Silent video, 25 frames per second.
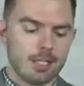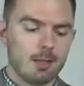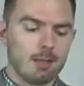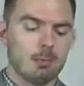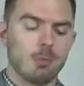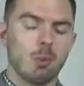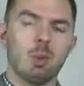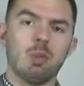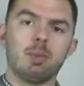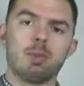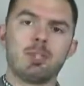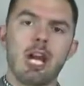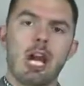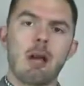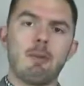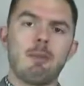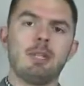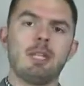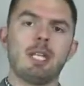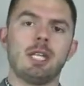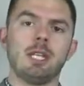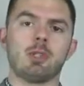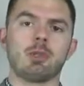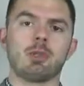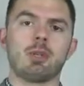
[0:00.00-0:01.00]
most
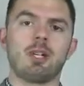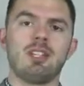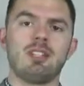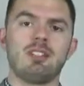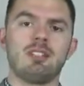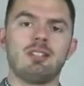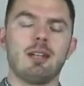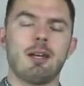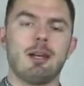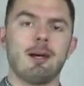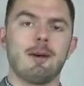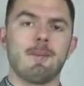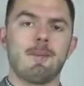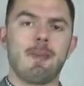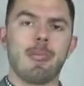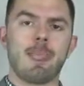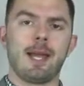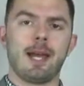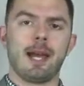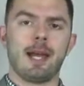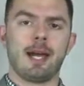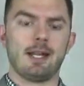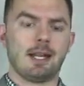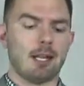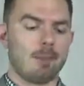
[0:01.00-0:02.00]
commonly traced out
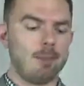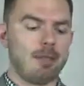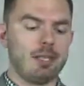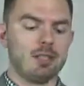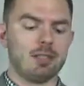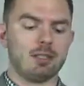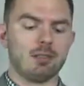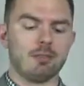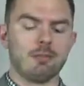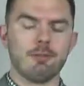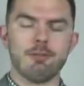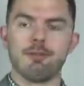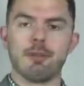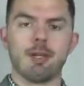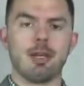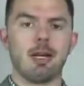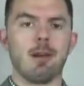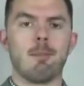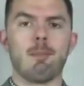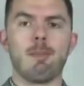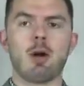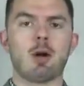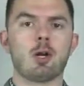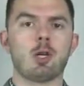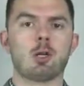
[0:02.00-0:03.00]
on a piece of
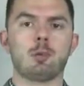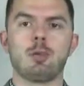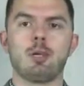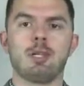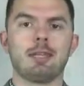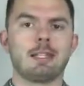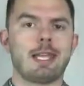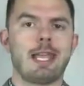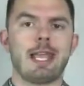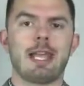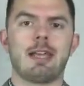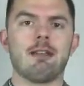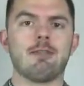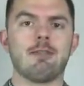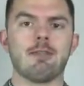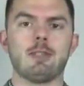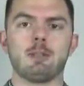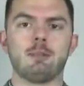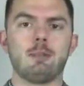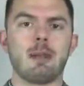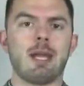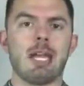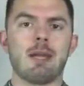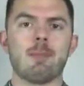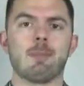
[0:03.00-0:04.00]
parchment, canvas,
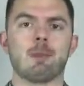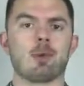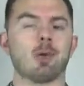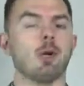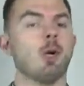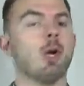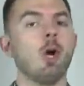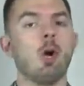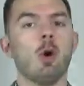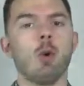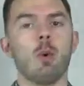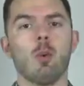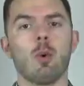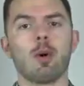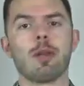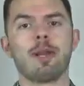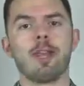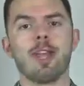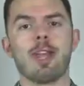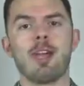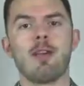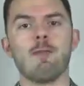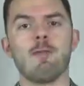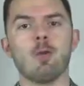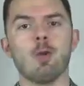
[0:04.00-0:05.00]
paper, what
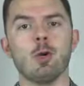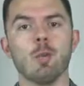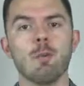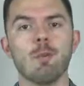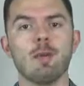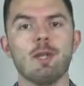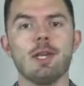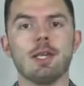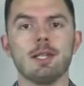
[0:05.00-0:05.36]
have you.